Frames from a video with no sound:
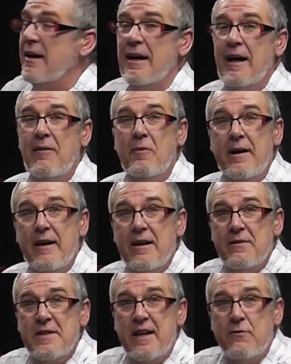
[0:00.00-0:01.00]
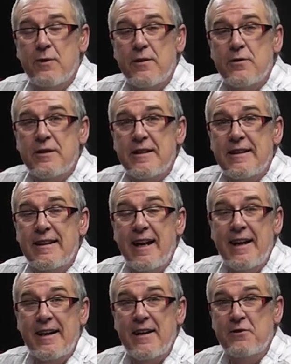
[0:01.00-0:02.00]
and we have Sav with us tonight.
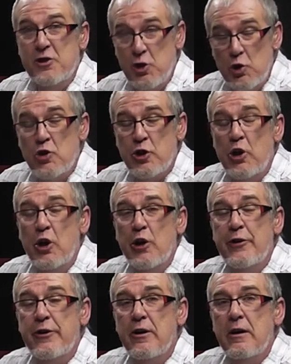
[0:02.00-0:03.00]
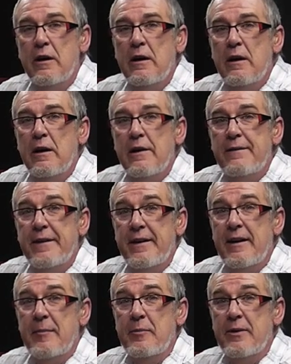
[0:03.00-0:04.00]
And I've just heard that
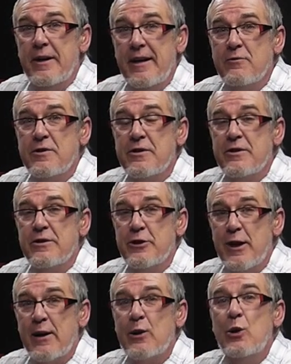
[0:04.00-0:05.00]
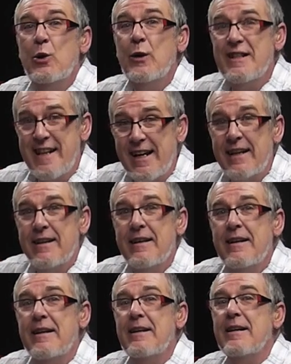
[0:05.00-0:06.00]
I pronounced Jacques Le Houezec
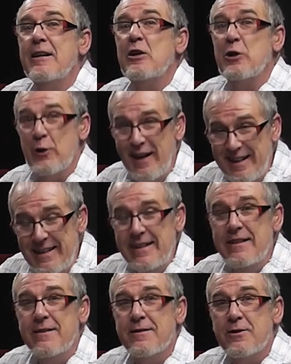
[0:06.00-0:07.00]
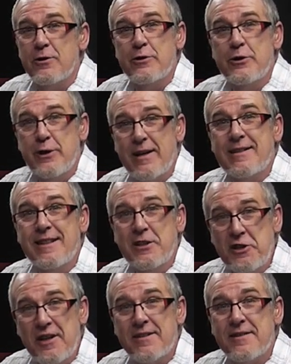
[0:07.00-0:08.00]
correctly because Jacques in
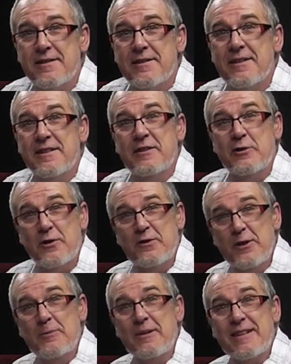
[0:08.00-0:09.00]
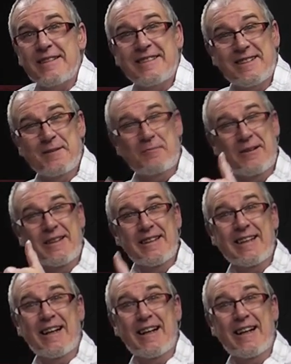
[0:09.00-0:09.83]
chat and he's confirmed that. That's brilliant. That.